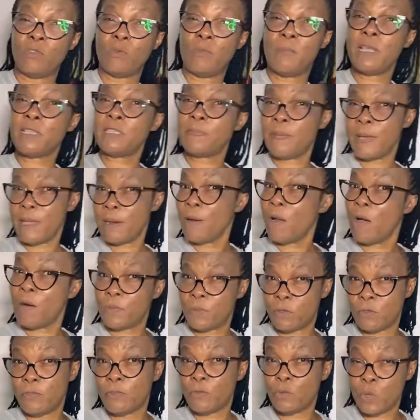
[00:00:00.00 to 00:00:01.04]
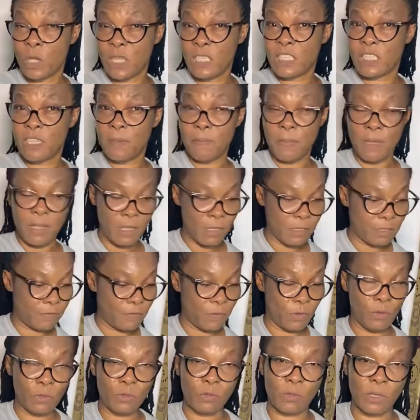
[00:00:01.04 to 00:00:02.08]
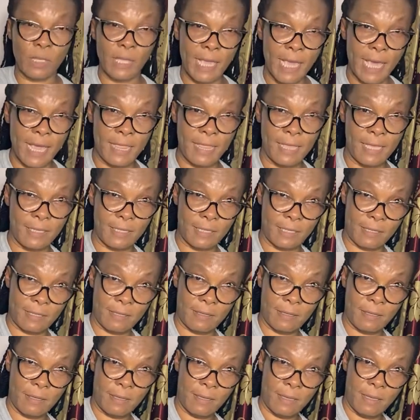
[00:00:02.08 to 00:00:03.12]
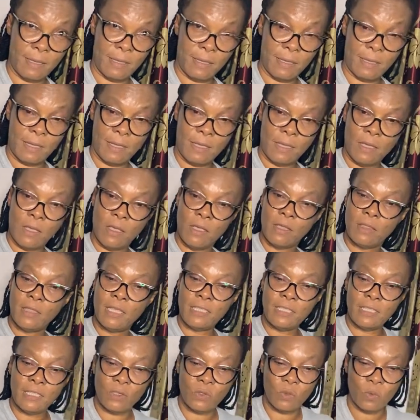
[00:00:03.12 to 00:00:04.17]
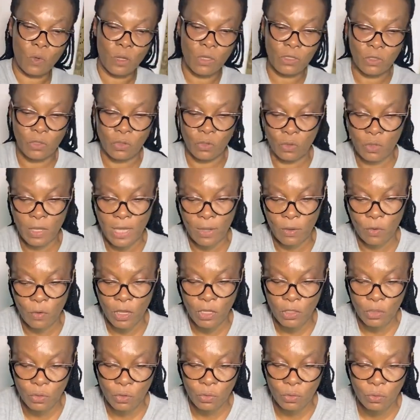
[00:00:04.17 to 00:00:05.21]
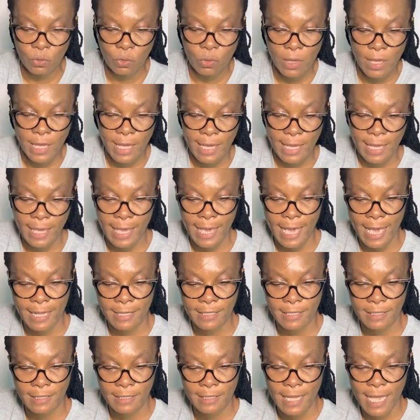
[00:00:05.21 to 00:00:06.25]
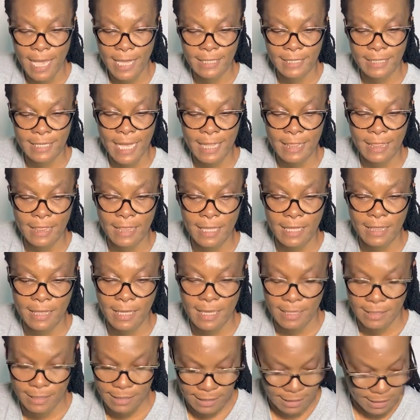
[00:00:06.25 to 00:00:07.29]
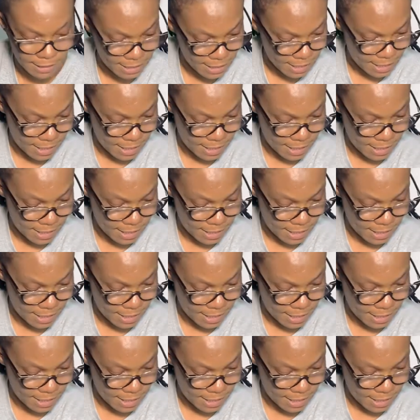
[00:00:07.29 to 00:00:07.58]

You may spend up to 20 minutes for you to get this. This is what you are going to get. Exactly this.